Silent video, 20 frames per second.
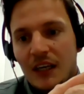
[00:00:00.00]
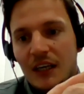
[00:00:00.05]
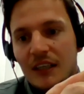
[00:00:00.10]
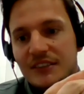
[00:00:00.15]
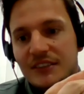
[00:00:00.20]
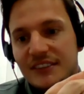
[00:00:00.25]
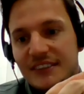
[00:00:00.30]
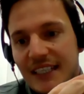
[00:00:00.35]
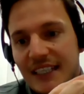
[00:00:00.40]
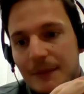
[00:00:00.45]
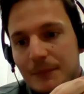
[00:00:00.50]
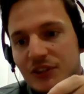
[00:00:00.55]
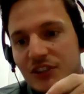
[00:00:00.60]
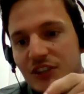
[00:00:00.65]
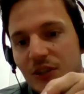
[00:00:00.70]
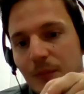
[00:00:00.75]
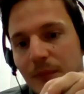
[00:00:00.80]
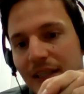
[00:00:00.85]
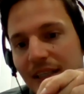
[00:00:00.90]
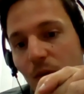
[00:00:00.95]
seems
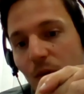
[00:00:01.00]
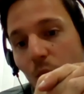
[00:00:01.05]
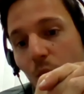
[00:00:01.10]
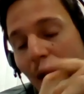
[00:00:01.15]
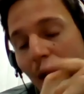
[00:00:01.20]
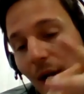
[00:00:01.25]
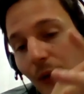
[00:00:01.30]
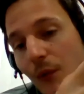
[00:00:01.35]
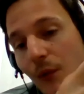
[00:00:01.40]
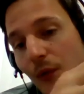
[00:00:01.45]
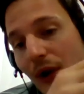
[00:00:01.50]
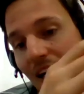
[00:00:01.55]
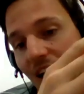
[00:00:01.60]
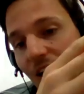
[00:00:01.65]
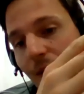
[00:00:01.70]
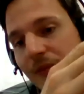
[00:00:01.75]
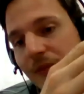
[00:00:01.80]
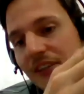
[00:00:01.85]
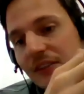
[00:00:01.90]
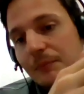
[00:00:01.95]
to be very
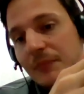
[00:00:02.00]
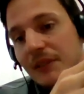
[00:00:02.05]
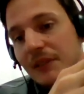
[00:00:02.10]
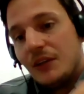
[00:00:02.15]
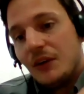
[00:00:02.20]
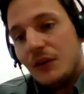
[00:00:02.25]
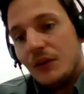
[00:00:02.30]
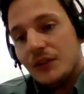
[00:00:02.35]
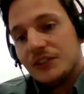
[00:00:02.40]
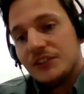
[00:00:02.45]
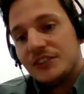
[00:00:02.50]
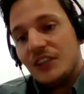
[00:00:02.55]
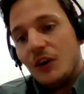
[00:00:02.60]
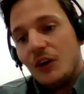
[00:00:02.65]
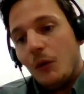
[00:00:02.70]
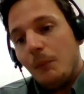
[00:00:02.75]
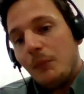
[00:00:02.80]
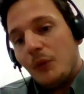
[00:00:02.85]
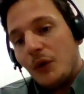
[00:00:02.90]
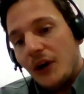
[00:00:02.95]
recommended, because the
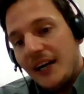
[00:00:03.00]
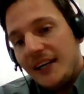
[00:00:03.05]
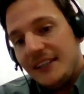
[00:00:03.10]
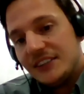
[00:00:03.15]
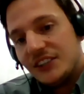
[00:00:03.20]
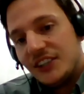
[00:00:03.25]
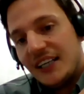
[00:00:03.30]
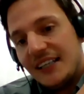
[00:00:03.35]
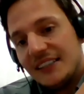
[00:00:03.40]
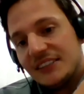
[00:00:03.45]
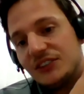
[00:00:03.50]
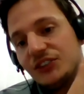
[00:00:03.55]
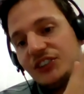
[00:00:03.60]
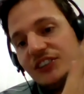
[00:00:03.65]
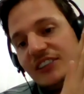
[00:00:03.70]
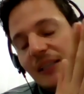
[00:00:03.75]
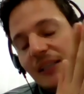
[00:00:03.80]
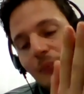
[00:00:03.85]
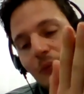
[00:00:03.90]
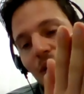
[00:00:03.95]
operator has to
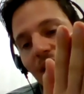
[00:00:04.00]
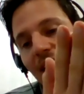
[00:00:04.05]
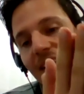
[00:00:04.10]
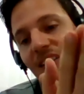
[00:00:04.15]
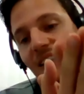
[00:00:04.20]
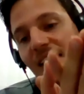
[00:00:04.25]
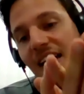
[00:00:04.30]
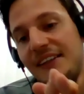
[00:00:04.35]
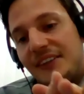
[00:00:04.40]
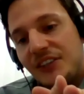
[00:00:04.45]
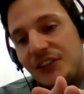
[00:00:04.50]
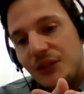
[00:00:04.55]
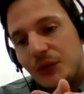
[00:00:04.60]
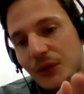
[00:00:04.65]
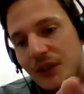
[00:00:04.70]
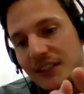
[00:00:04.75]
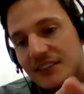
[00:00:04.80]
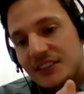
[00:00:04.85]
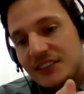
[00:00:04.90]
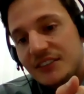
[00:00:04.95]
separate liner
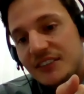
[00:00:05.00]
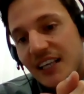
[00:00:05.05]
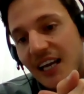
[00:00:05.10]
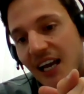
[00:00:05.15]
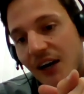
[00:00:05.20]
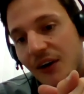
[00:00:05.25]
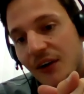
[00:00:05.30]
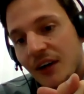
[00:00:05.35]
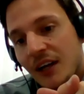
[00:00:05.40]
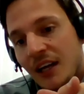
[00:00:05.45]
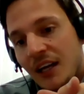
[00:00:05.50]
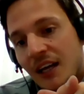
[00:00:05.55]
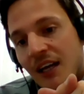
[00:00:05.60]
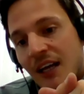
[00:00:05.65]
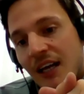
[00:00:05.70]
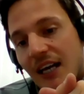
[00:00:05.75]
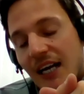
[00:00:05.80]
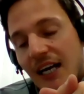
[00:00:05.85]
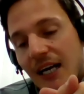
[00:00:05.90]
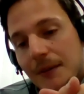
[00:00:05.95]
units there
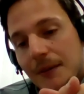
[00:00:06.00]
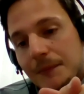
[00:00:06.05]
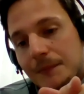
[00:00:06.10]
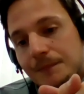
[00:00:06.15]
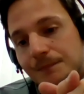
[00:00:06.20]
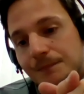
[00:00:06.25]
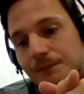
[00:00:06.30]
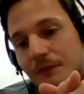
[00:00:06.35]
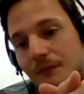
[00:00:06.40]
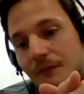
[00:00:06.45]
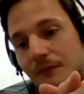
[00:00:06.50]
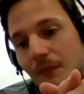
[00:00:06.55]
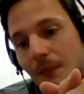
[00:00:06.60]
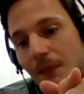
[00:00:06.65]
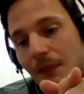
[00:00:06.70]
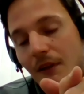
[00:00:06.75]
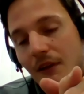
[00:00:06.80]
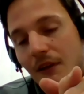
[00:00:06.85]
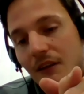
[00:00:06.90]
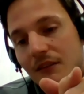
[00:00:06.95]

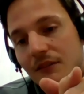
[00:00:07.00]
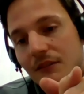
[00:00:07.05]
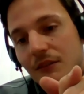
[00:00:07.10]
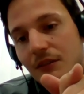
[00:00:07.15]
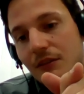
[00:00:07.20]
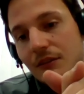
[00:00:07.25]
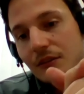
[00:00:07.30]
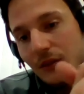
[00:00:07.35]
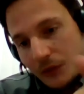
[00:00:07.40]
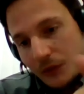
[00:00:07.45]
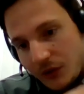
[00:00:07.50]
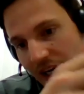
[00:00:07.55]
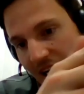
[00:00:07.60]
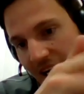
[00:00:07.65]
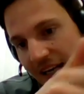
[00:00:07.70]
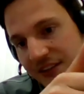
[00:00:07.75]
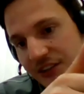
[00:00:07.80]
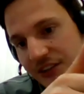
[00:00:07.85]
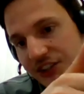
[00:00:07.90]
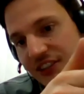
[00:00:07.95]
or
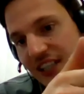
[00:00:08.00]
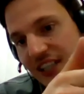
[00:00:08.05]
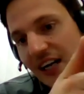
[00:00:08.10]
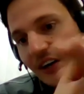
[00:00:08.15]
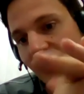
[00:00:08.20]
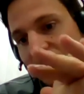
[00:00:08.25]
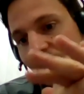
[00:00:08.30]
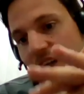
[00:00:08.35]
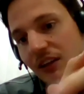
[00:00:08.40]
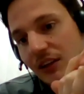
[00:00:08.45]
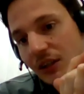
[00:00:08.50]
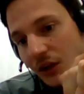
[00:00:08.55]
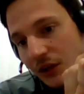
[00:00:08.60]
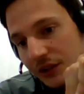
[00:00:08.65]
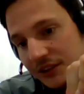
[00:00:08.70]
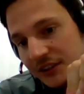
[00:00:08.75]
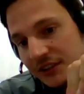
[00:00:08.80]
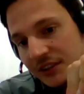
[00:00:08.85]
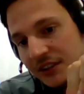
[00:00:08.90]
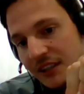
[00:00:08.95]
liners there a
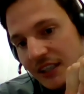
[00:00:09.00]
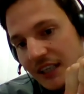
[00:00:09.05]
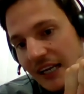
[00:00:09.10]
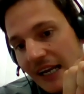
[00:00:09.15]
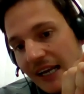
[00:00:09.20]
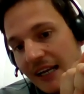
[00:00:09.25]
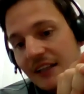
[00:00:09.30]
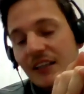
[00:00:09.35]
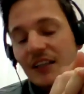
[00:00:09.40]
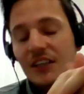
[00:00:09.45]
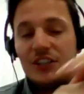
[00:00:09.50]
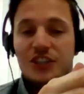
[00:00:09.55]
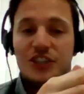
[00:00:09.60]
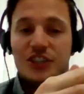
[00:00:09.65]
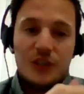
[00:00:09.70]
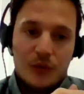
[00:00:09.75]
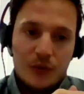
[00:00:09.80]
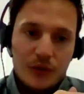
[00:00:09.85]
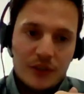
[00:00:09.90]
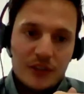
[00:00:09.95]
lot in a
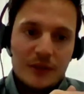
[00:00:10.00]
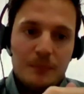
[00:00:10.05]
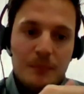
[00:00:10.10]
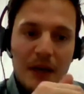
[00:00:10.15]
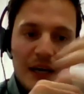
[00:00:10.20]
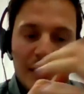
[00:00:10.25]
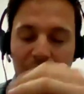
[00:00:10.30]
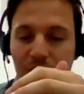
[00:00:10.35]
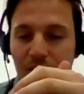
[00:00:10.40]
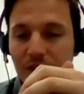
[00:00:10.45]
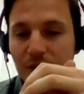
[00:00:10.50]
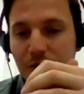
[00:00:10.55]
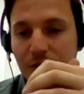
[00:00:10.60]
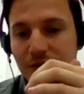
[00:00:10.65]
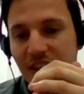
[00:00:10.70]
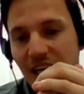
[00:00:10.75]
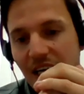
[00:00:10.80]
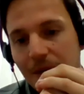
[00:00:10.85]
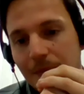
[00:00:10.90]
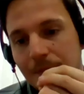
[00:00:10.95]
short period of
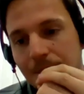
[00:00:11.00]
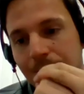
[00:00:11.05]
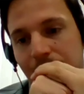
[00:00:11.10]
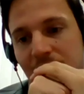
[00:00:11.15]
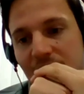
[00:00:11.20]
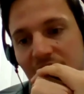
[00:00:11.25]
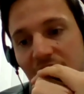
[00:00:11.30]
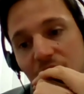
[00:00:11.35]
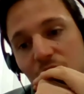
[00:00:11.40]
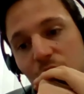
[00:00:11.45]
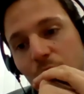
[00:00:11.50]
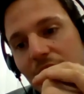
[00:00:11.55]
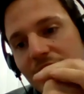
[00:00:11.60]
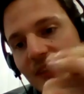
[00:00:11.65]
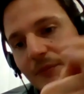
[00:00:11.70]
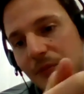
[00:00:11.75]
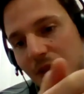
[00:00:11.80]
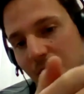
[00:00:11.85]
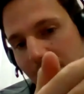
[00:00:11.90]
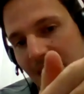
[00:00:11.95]
time. That's why
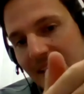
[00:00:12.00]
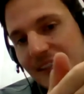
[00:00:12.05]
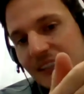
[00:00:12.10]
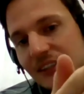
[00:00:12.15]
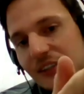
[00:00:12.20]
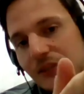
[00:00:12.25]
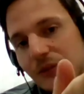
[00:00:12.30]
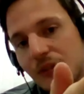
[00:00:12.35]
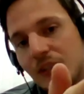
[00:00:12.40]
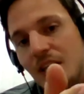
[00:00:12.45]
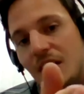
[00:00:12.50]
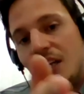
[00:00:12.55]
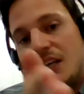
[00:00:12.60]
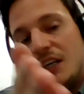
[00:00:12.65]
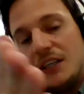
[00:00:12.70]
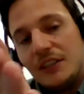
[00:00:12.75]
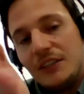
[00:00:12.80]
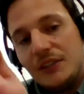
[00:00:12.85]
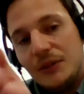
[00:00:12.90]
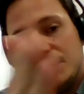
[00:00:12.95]
the pneumatic tool
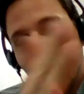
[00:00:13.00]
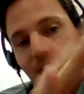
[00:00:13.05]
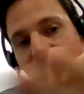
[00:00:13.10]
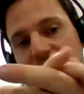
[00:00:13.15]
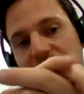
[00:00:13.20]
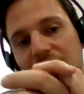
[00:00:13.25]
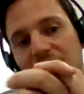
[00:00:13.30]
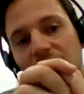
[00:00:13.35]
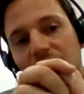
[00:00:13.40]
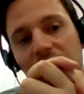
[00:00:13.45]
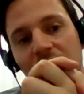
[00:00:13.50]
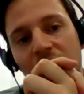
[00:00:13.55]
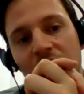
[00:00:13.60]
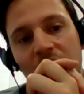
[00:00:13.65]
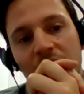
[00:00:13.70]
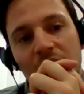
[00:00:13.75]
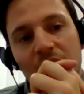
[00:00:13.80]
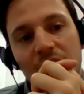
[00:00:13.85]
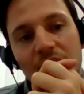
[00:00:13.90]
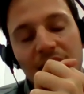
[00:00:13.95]
could here
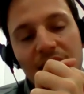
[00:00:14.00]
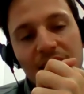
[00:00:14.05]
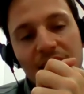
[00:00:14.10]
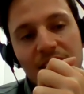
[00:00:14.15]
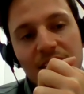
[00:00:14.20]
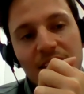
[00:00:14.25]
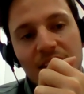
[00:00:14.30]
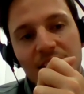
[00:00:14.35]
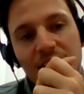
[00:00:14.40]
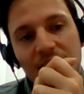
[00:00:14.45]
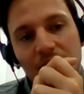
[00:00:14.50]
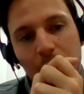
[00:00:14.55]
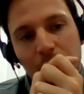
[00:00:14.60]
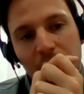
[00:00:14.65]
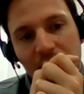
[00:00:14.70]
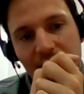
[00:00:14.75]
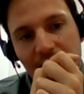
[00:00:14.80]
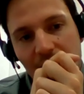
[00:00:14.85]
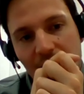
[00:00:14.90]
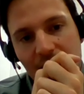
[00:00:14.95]
in
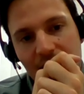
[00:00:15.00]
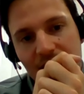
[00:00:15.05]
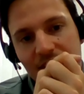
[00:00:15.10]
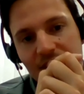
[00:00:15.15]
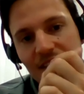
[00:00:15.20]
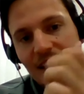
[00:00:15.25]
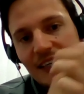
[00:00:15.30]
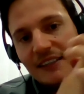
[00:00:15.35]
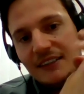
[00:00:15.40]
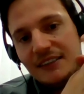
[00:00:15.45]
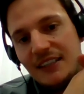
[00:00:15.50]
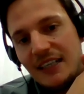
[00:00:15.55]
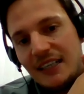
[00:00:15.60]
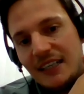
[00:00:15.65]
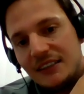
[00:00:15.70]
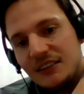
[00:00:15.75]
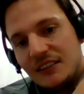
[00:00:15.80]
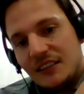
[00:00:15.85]
applications like that